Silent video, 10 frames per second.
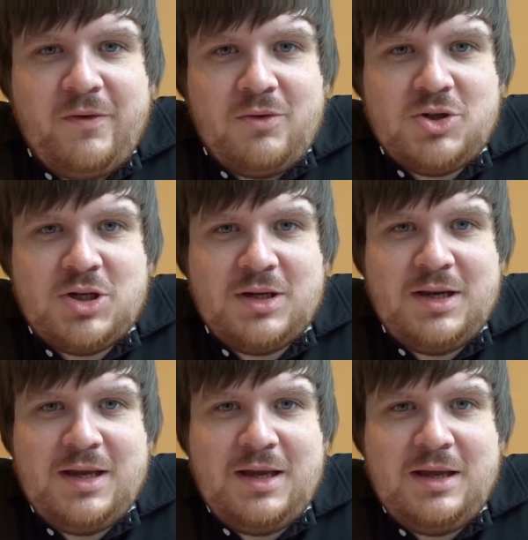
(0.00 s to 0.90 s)

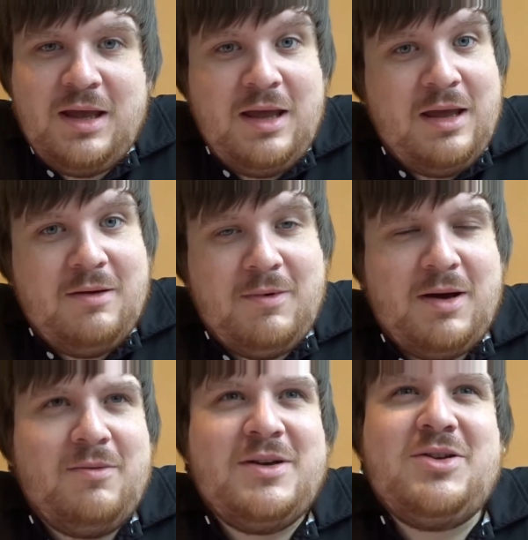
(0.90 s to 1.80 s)
Fortunately,
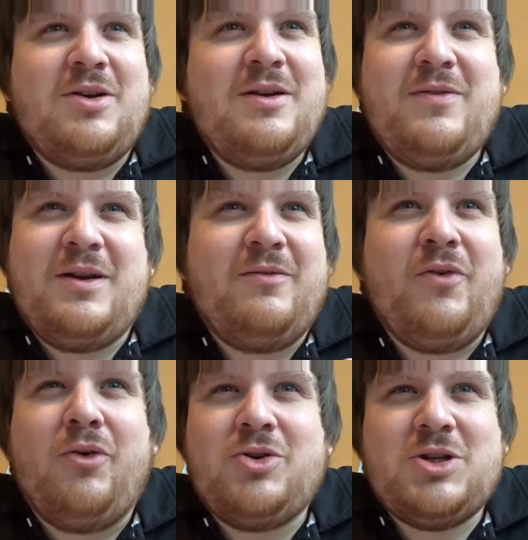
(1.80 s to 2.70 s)
well, it's not even
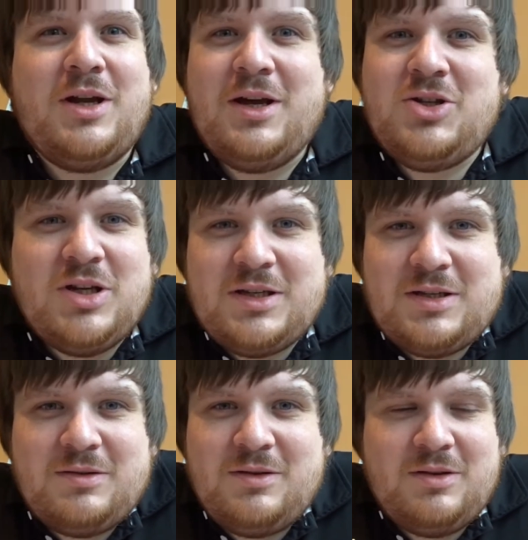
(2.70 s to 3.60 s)
unfortunate, it's
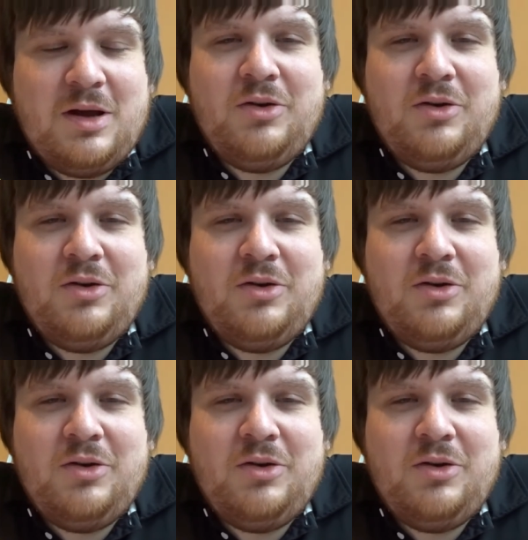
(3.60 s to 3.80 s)
just a